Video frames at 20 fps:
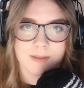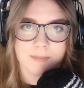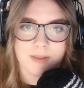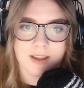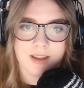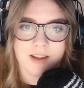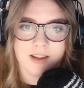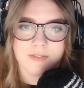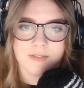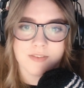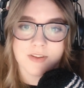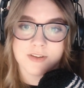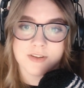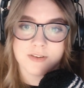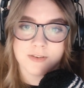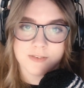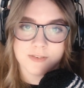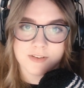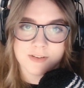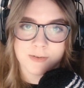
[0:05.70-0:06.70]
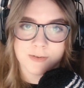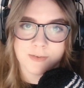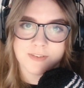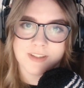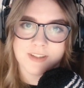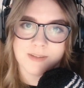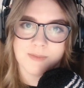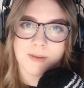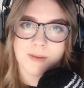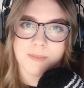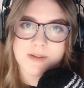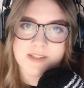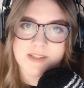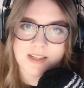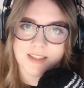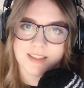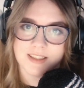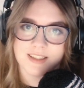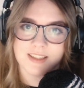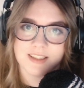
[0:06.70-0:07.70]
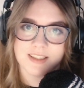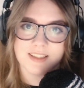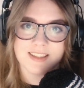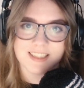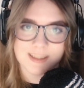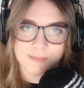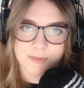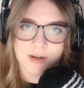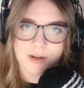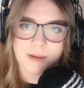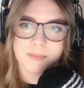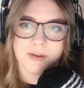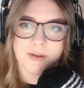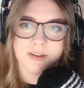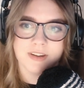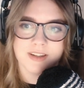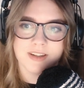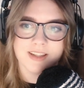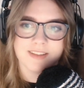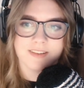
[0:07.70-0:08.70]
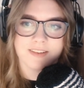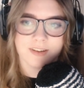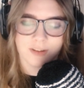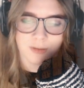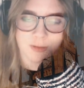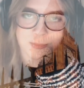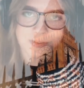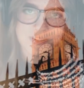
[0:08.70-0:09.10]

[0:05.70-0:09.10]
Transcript: player for the Dota 2 team representing Team Great Britain in the Global